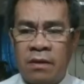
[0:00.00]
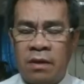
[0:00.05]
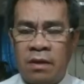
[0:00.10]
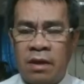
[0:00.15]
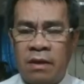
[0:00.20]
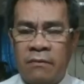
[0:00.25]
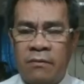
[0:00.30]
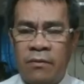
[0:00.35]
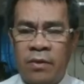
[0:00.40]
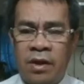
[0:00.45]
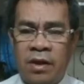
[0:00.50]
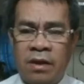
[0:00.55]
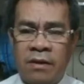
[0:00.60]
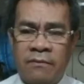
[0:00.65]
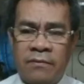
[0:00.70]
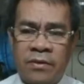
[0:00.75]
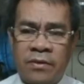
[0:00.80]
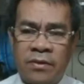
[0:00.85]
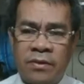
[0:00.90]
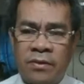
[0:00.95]
F1 and
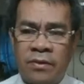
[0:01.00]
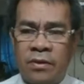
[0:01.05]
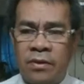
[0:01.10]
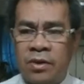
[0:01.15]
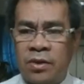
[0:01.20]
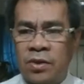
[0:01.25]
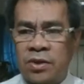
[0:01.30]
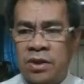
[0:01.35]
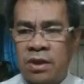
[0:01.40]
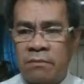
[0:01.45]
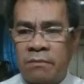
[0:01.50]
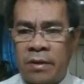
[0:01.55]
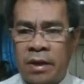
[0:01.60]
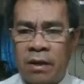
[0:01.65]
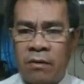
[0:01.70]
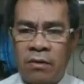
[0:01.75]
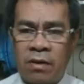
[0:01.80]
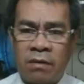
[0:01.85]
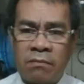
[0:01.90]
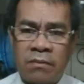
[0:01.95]
F2 using
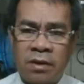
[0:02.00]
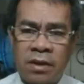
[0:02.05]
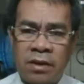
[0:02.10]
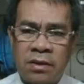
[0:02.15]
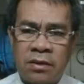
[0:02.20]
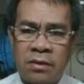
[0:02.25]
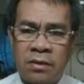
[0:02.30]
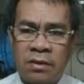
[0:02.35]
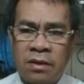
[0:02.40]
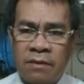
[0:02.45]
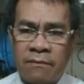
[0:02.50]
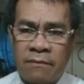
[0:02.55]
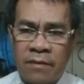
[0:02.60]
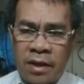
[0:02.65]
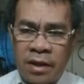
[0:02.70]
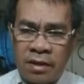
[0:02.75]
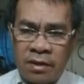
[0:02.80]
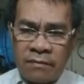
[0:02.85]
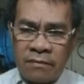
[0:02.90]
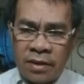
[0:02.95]
parallelogram method, then
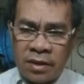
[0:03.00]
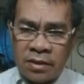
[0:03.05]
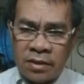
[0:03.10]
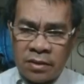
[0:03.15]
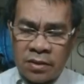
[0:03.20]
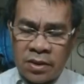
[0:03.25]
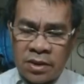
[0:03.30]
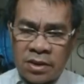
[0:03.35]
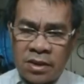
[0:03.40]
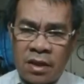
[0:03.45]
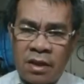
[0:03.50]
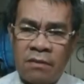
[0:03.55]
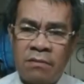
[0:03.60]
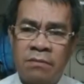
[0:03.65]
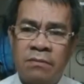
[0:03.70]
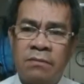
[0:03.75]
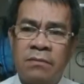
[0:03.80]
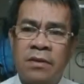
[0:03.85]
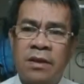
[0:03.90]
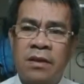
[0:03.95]
find the vector
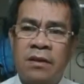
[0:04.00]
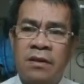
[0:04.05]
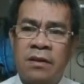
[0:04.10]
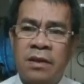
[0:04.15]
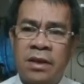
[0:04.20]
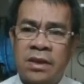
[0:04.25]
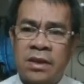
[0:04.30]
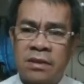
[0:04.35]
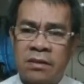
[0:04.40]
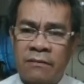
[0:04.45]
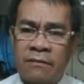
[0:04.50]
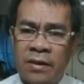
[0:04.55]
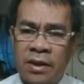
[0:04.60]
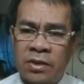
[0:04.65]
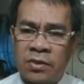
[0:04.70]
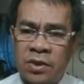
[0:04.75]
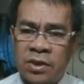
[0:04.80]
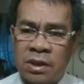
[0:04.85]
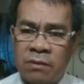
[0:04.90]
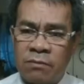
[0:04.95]
sum. Then the
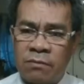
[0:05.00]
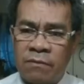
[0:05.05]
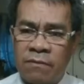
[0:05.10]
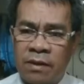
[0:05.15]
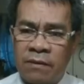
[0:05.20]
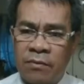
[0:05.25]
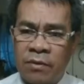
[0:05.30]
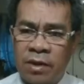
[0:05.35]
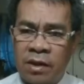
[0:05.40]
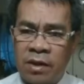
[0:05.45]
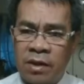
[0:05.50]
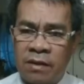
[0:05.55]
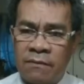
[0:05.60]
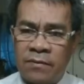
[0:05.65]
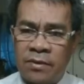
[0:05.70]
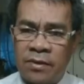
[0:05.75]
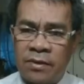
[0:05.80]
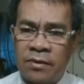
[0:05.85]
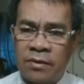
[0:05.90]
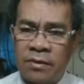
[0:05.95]
vector sum of F1 and
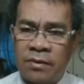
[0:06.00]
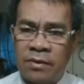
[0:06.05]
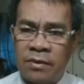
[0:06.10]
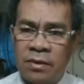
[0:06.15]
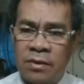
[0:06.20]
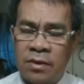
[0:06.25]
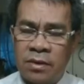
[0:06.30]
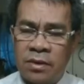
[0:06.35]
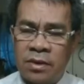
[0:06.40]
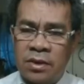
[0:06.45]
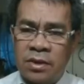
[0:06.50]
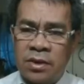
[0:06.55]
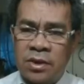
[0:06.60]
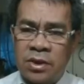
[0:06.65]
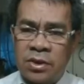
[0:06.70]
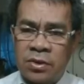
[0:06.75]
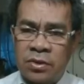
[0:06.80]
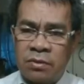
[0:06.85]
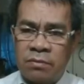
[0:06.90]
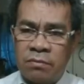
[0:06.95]
F2
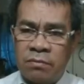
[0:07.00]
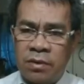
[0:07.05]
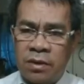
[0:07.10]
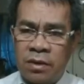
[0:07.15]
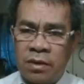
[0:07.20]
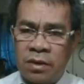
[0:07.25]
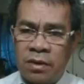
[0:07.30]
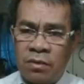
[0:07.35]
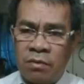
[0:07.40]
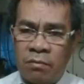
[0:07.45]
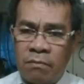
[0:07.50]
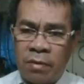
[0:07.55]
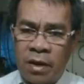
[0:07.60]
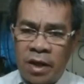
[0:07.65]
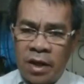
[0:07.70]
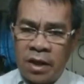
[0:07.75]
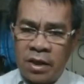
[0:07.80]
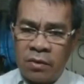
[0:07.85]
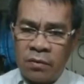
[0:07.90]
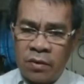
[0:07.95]
should be
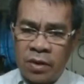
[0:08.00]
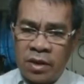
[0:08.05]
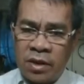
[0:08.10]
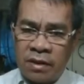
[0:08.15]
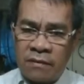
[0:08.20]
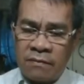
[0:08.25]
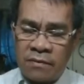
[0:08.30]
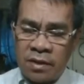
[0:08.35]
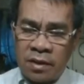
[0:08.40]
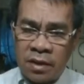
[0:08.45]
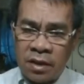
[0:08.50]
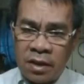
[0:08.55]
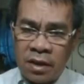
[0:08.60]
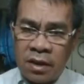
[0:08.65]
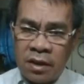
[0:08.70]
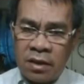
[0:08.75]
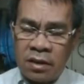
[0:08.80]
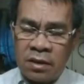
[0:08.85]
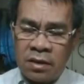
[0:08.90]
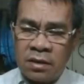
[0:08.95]
combined with
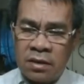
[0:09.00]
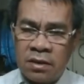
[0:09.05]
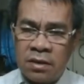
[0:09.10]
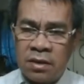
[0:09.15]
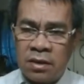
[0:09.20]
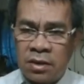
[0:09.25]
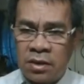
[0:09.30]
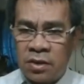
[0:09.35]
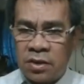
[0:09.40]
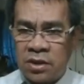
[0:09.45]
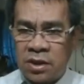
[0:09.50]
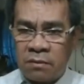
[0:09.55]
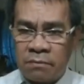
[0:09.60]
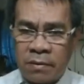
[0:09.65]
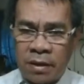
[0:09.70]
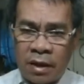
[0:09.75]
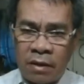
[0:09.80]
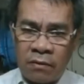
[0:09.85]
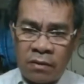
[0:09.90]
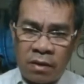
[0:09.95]
F3 using
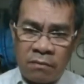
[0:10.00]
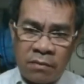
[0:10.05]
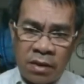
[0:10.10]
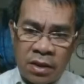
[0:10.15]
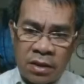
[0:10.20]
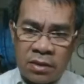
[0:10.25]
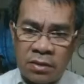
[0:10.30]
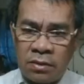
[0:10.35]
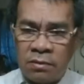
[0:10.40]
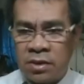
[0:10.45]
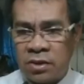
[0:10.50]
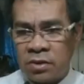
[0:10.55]
parallelogram method.